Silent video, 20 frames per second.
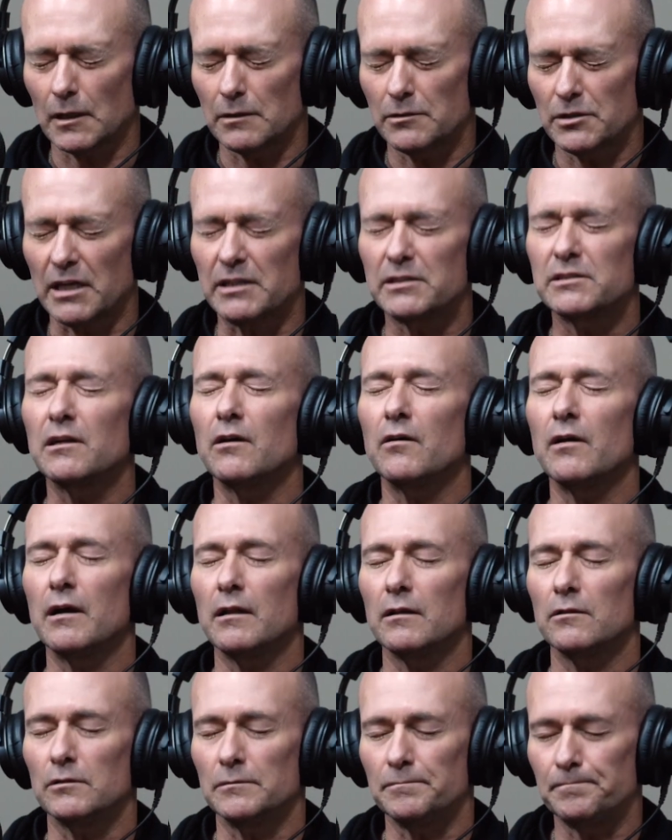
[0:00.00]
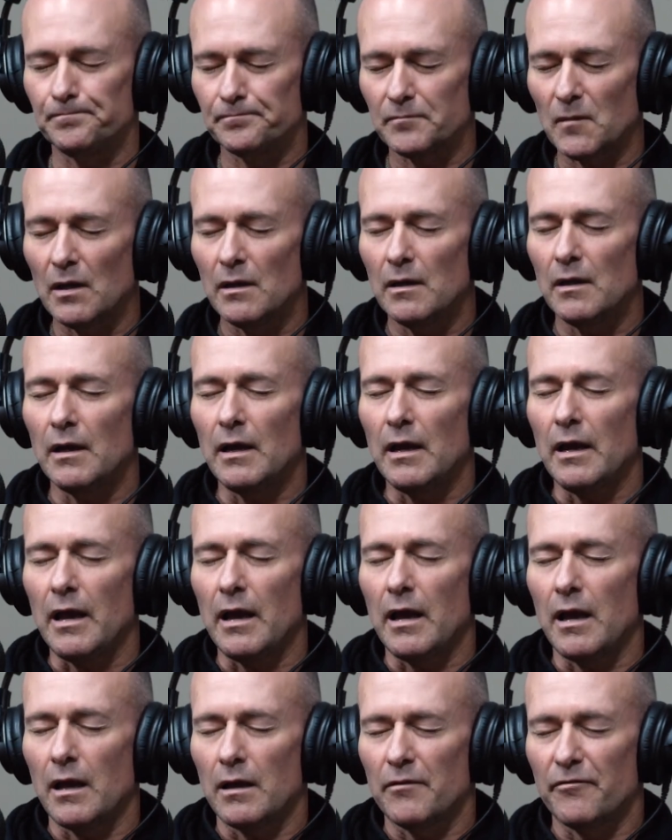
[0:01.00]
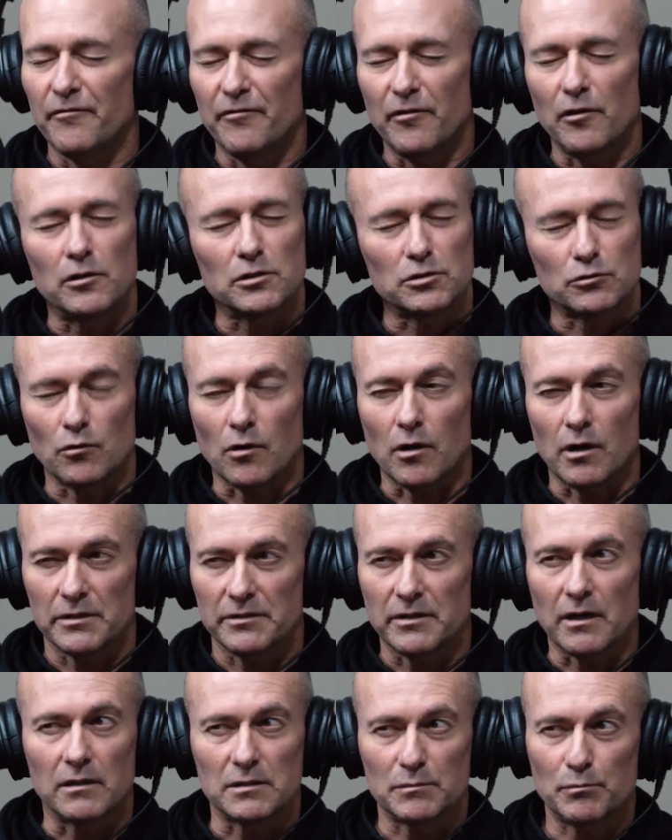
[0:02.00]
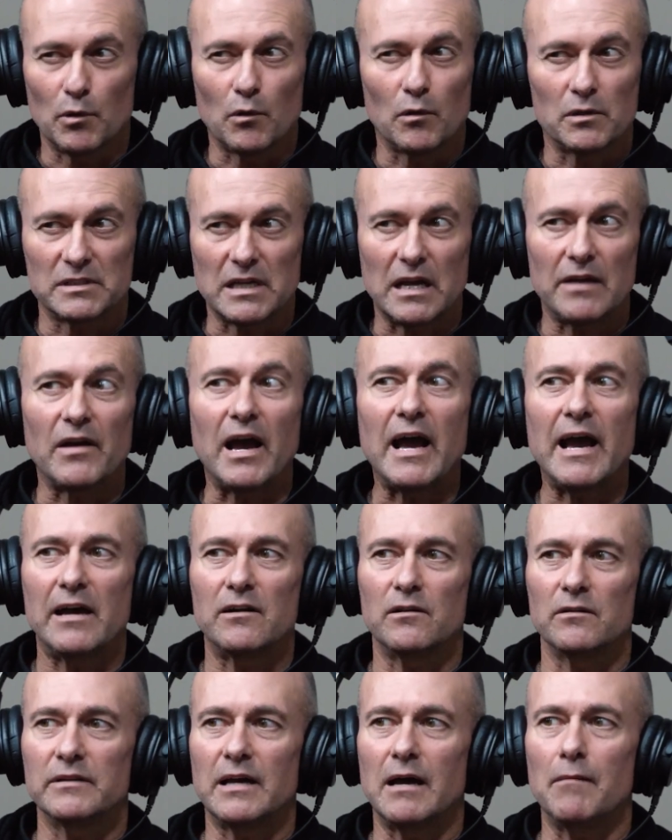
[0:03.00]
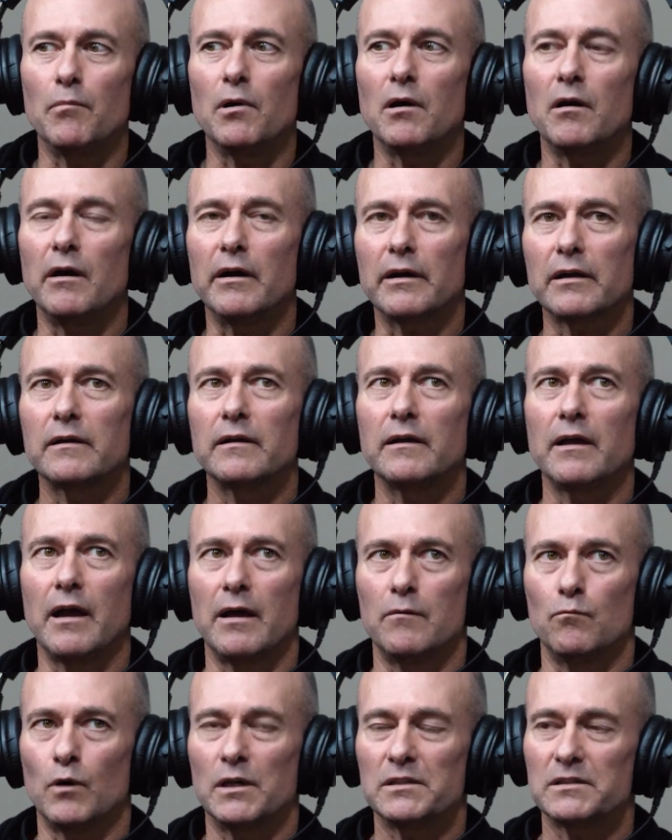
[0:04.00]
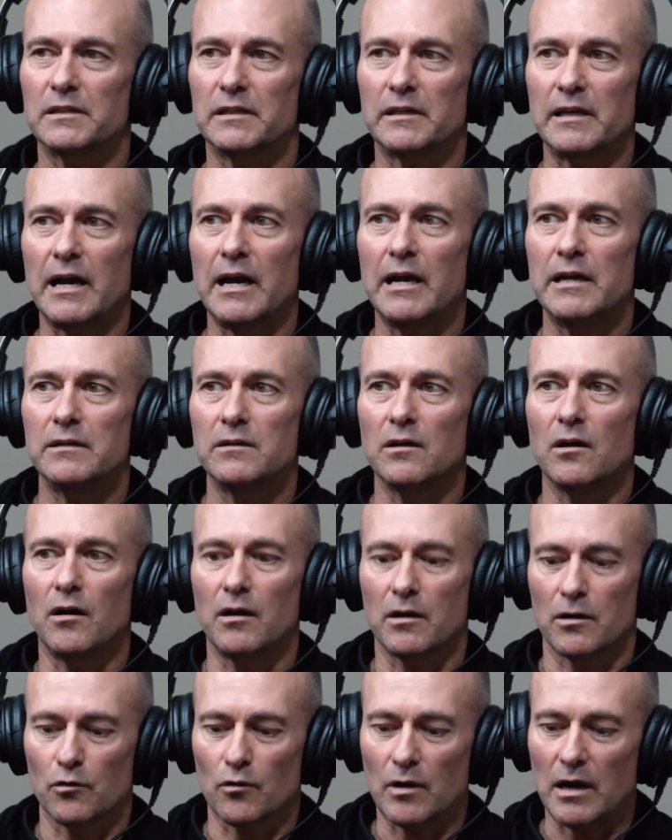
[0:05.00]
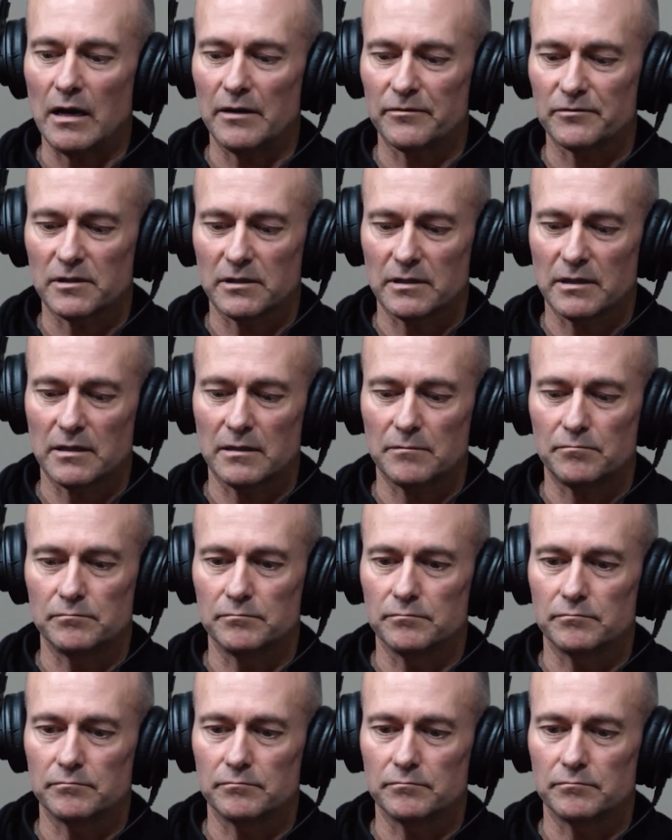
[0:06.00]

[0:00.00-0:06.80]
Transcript: Jason O'Halloran. First ride those boys ever had on that bike. And once again, I grafted a